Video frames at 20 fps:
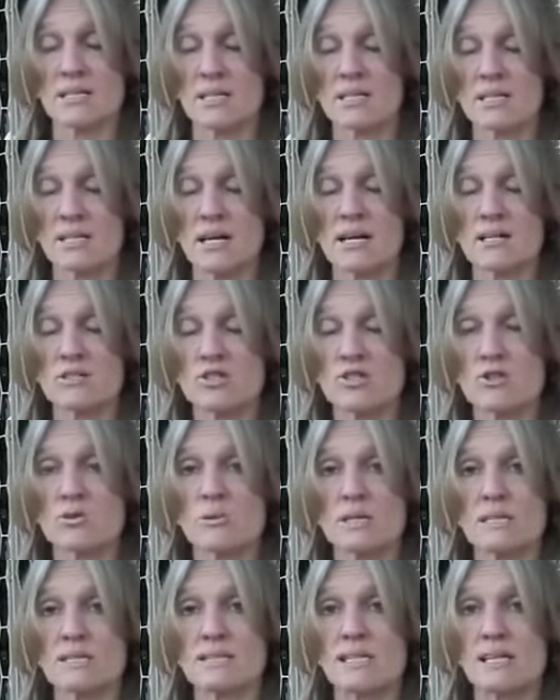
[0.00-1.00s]
He died 2
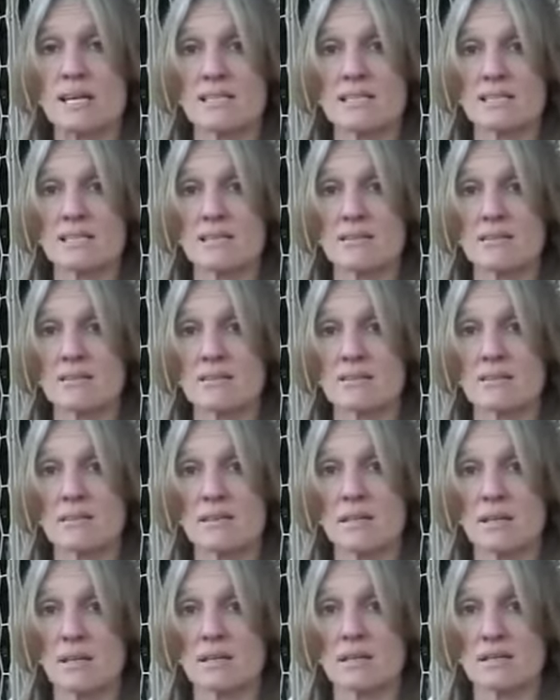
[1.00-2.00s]
weeks later,
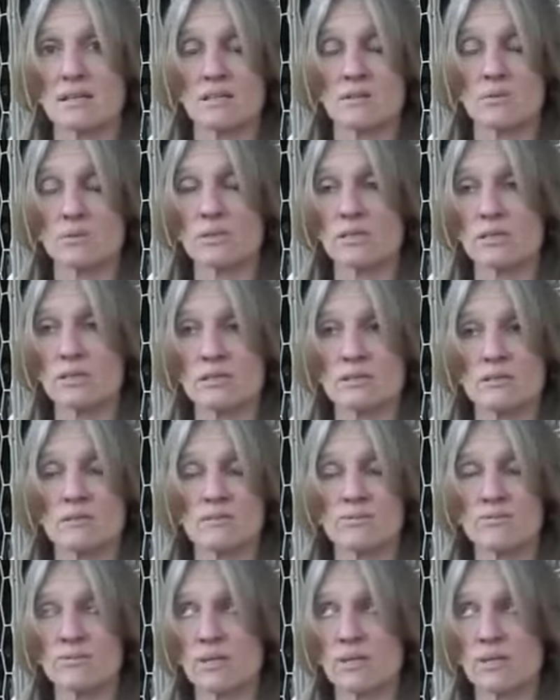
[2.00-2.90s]
and it was